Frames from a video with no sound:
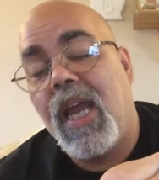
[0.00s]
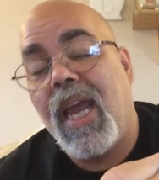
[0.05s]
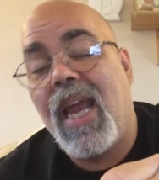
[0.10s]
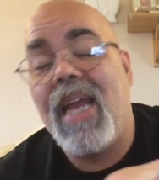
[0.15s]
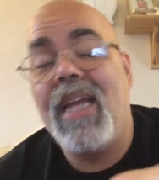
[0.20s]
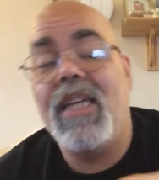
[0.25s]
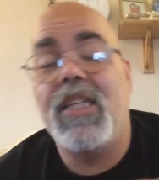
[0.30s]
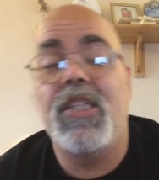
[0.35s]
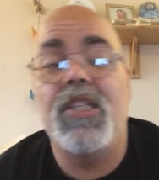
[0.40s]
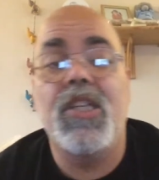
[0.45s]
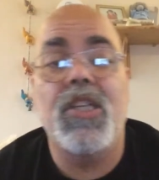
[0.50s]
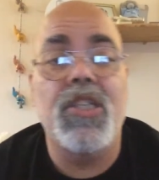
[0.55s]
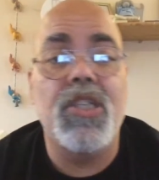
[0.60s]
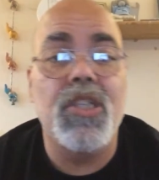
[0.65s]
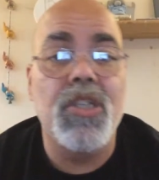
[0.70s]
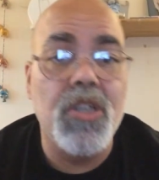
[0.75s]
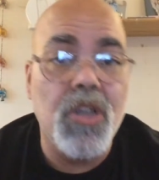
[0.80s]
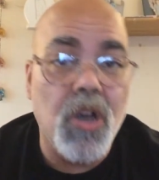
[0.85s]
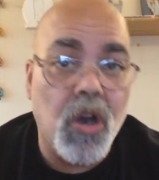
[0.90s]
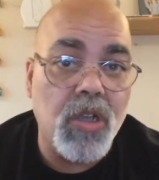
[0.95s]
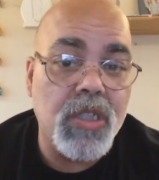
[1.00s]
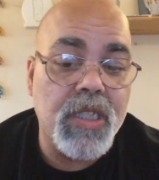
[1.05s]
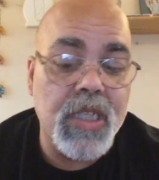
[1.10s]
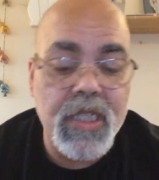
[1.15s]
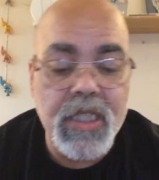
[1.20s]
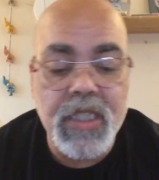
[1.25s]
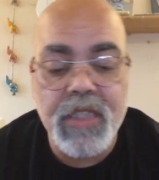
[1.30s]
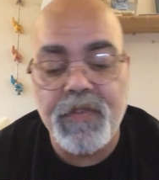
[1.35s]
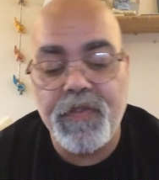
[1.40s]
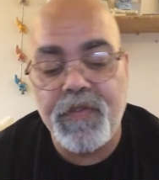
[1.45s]
It does not
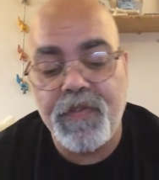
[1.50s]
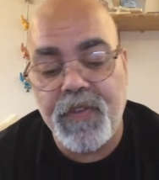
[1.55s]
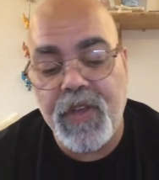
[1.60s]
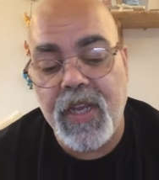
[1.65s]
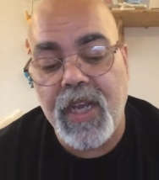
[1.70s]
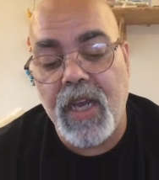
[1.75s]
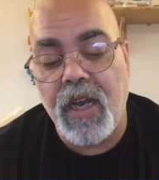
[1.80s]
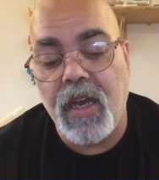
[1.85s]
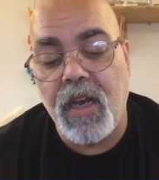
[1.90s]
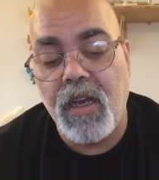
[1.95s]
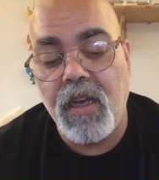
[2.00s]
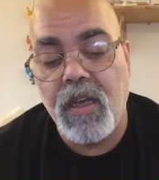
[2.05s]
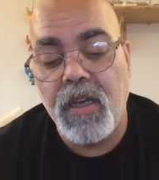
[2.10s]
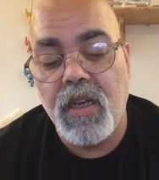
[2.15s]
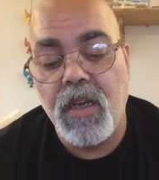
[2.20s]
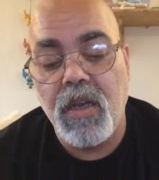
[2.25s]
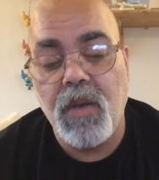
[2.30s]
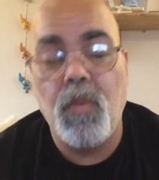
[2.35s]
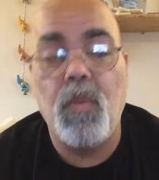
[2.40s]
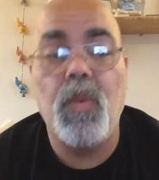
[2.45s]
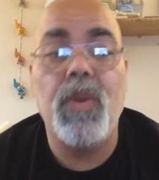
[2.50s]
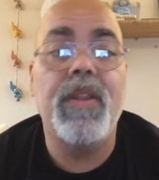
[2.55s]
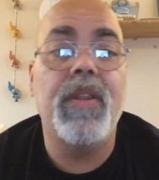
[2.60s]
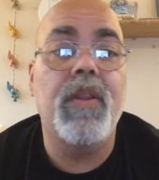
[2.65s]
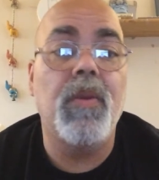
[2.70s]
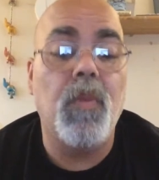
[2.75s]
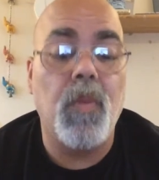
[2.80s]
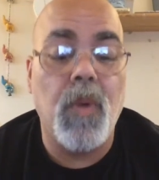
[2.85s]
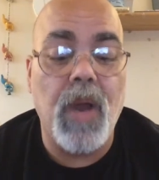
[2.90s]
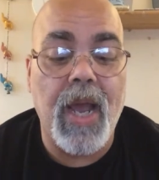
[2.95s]
interfere with
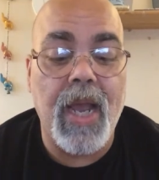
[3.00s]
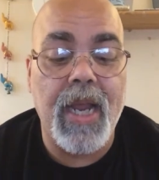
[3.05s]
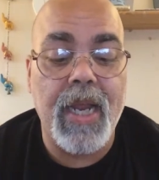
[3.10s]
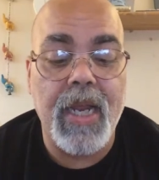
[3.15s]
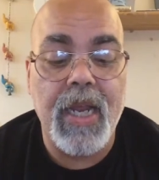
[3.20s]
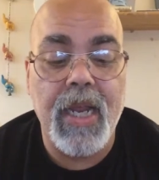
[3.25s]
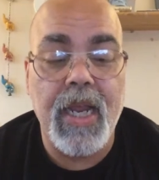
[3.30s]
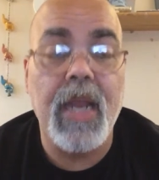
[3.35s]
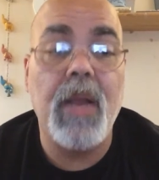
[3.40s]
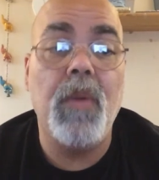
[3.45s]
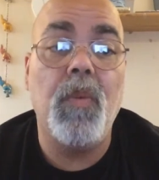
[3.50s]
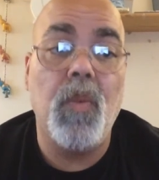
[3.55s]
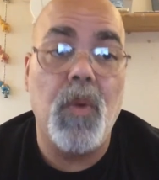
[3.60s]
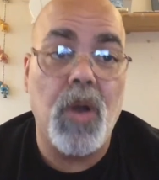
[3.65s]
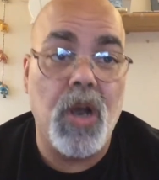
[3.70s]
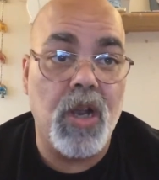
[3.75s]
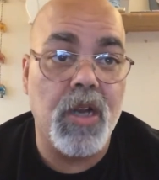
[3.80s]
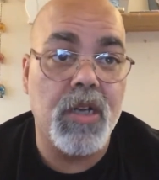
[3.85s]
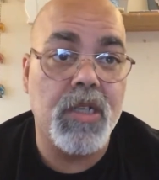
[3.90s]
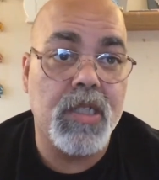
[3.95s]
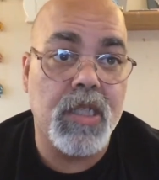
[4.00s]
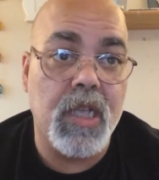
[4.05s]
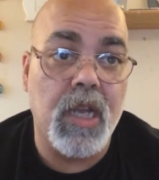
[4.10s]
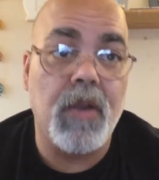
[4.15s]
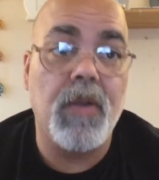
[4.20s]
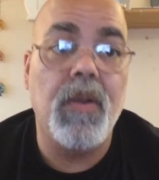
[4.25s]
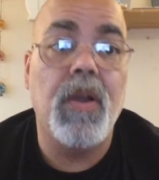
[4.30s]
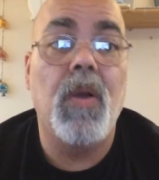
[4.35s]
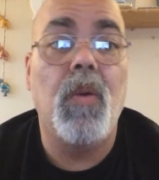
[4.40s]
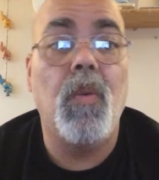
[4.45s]
the way it works,
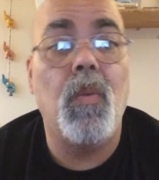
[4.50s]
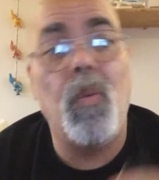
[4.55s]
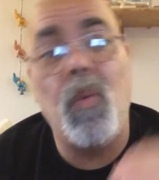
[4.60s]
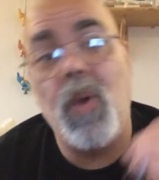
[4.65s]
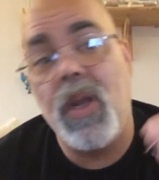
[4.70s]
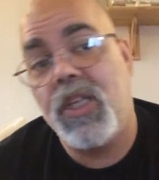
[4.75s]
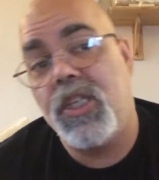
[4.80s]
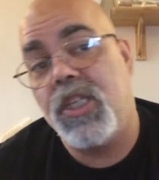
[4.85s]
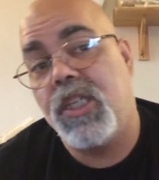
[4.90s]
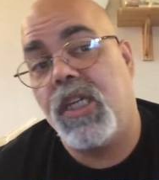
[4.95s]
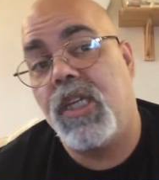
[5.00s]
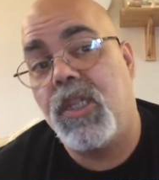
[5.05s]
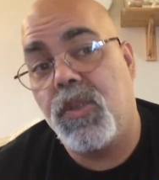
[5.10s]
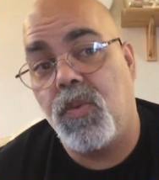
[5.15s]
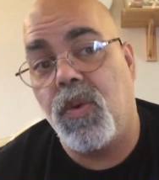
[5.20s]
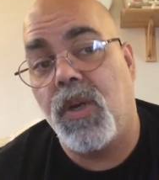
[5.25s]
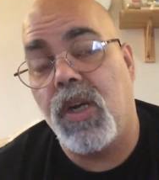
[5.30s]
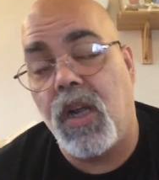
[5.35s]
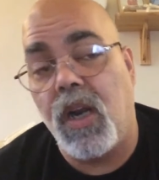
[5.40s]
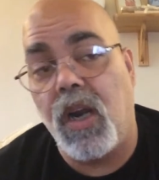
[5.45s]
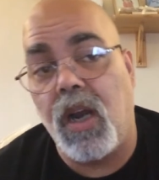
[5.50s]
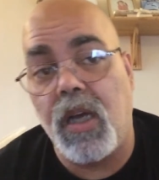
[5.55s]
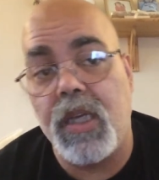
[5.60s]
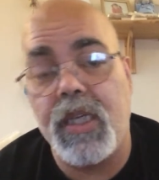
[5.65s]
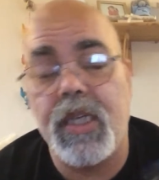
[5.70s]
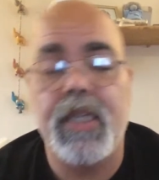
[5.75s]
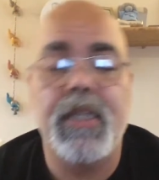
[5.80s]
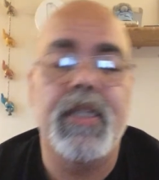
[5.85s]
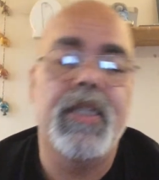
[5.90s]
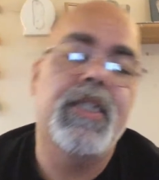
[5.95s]
though, which is what I
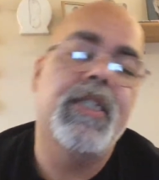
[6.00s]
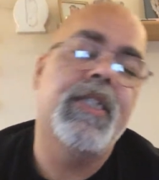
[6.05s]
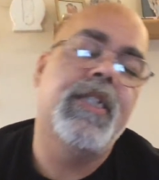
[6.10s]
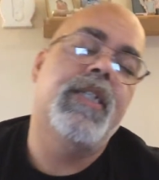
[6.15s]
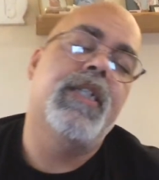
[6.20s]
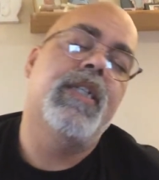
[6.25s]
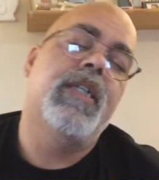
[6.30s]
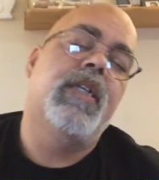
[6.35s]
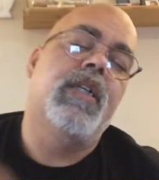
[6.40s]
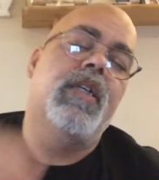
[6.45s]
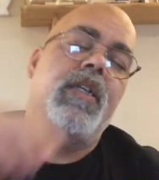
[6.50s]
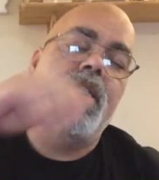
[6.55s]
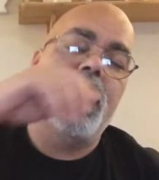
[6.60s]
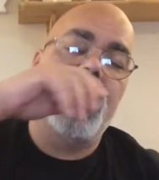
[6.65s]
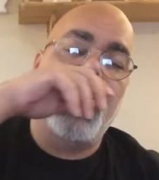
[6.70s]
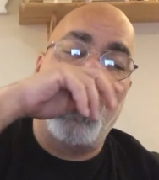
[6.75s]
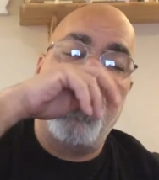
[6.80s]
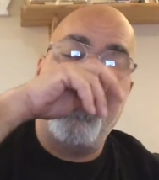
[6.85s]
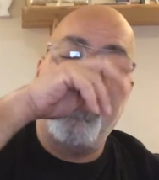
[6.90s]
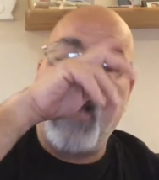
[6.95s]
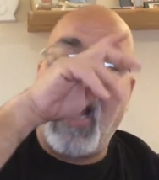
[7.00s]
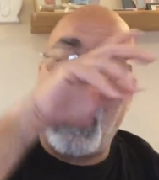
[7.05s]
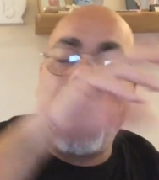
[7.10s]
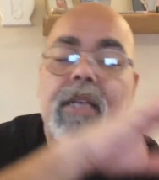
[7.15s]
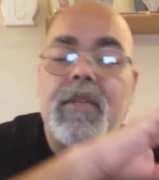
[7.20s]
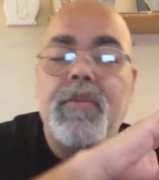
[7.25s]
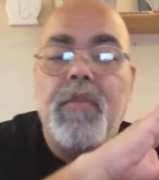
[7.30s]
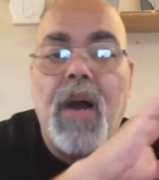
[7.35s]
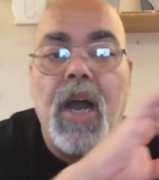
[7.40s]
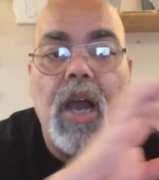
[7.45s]
like. So that
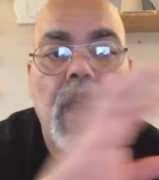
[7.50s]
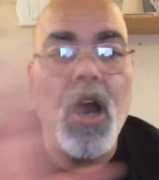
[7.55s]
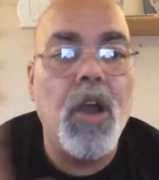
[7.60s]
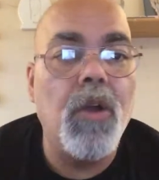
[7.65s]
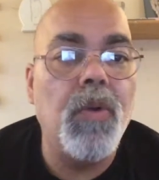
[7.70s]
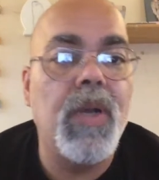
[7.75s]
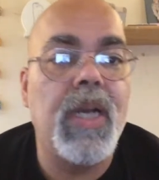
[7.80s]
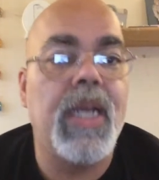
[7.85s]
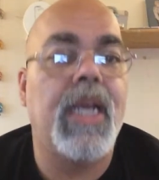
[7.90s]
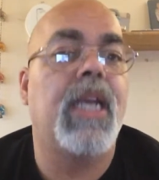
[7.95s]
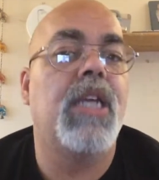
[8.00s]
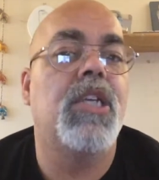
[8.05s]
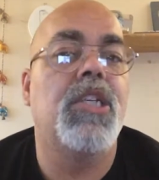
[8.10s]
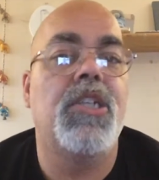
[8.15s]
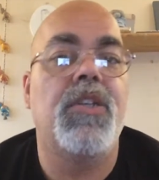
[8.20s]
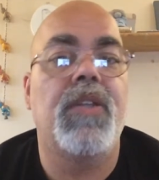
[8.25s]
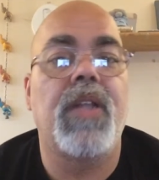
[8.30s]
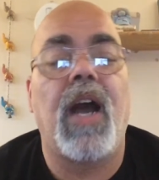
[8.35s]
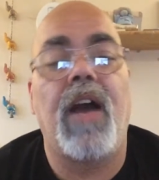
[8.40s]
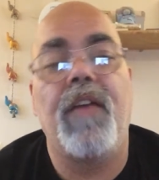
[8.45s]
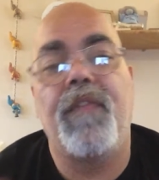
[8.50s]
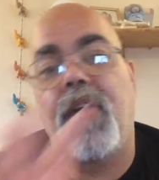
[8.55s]
is my only issue that I